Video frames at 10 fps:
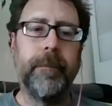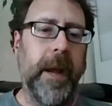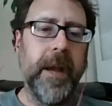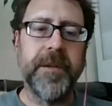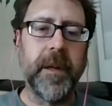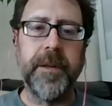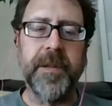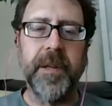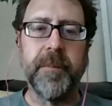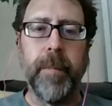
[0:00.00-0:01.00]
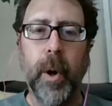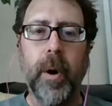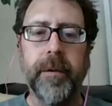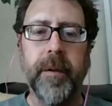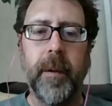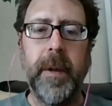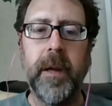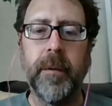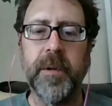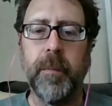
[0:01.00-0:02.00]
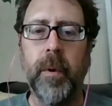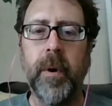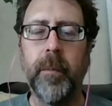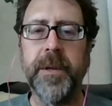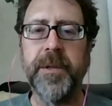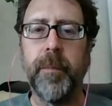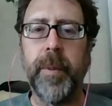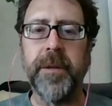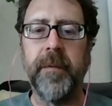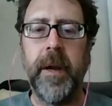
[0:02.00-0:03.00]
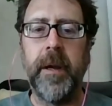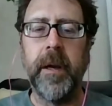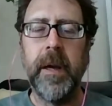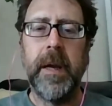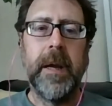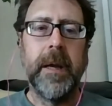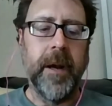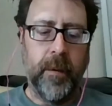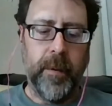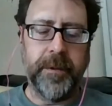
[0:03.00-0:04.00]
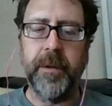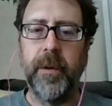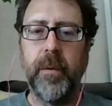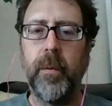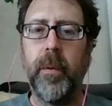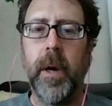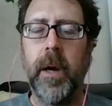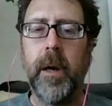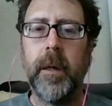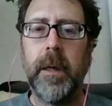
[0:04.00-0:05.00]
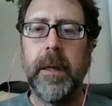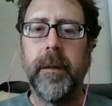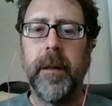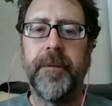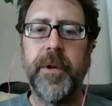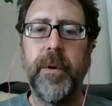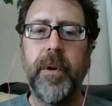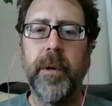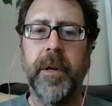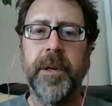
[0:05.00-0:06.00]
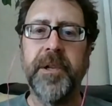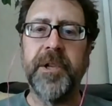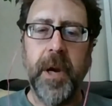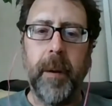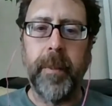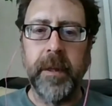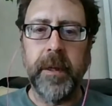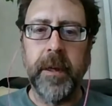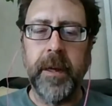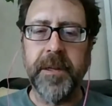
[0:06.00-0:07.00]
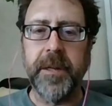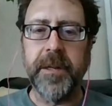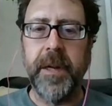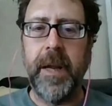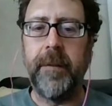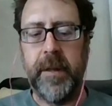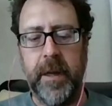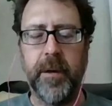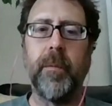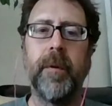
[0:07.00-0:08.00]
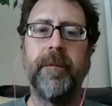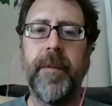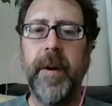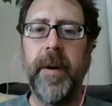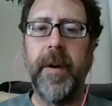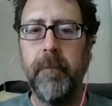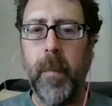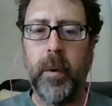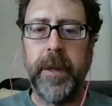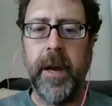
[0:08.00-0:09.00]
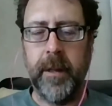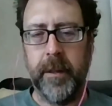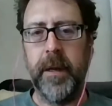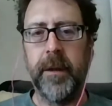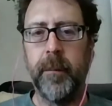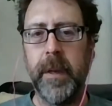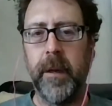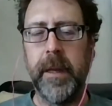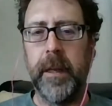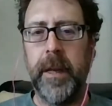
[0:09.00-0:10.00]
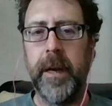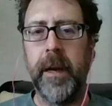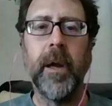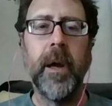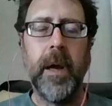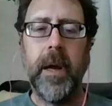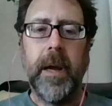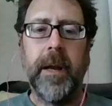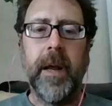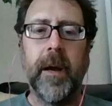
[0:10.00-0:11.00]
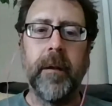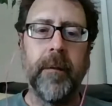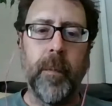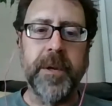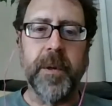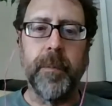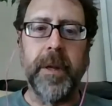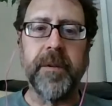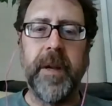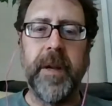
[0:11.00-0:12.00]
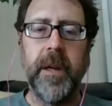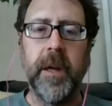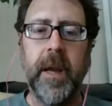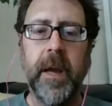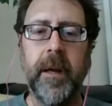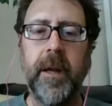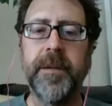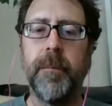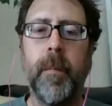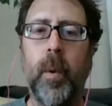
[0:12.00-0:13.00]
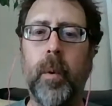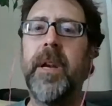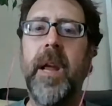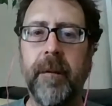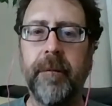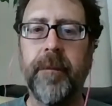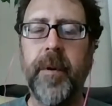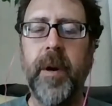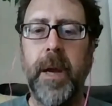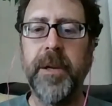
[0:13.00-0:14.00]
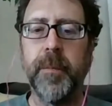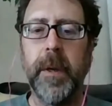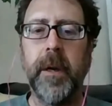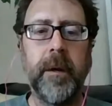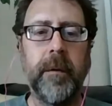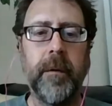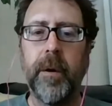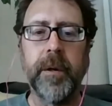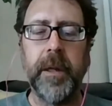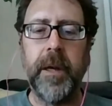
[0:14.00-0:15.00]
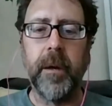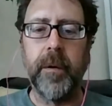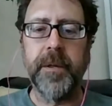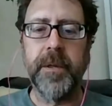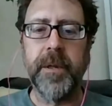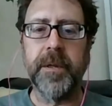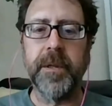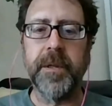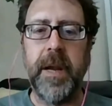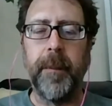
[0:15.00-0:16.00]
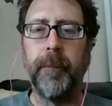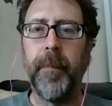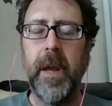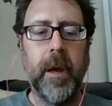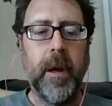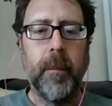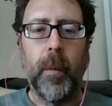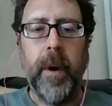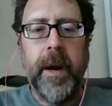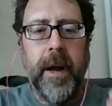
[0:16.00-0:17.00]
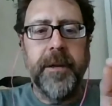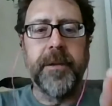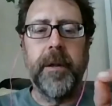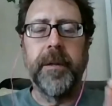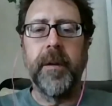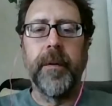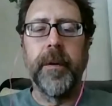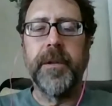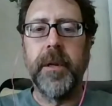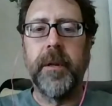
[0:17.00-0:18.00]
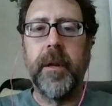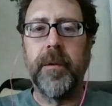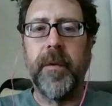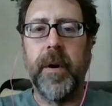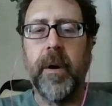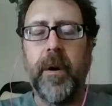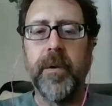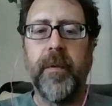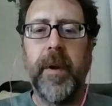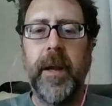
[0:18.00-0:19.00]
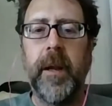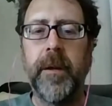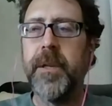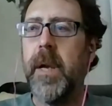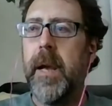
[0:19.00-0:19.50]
basically since birth. I mean, I was born in Western Pennsylvania. Then I went to lived 2 years on a ship in the United States Navy. Then I went to a very moldy island out in the middle of the Atlantic. And now I live in Western Pennsylvania again. It's mold in every basement. And here in Toledo, it's just the same. But when I saw the difference in those varicose veins,